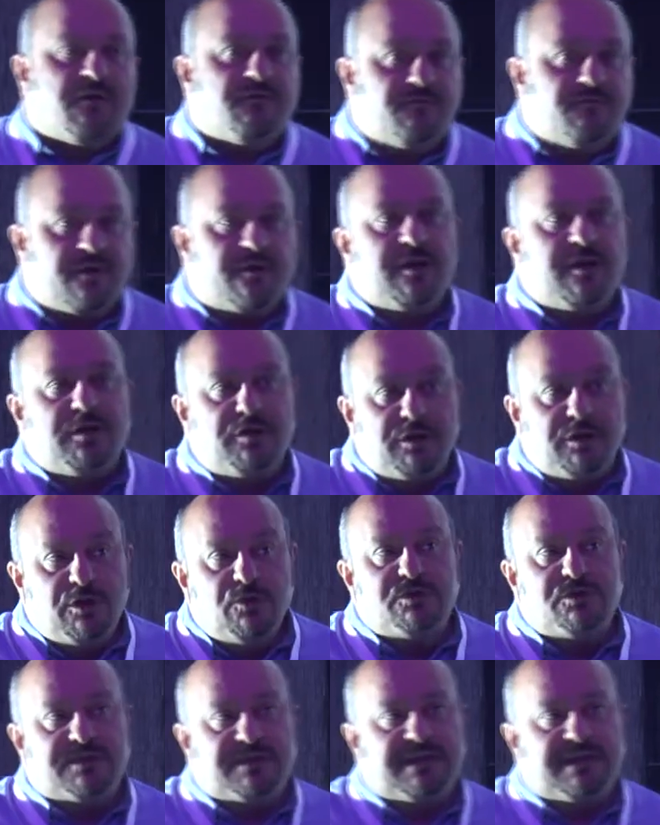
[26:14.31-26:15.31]
very
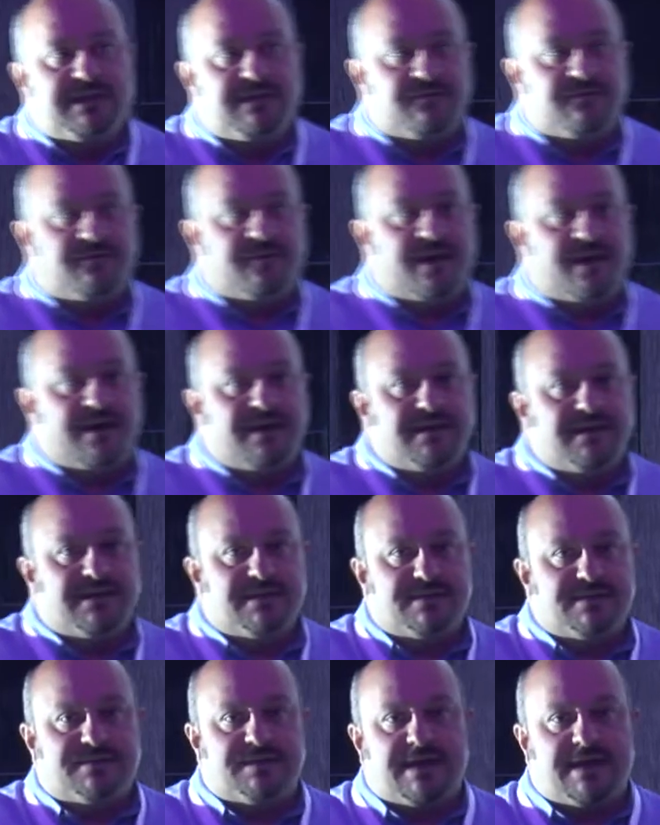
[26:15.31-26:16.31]
loosely defined
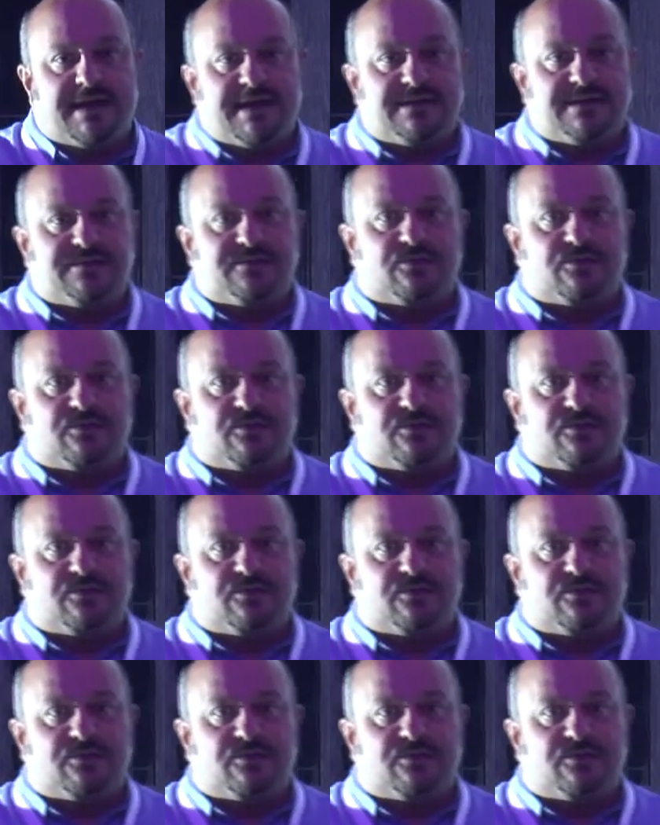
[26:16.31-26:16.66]
as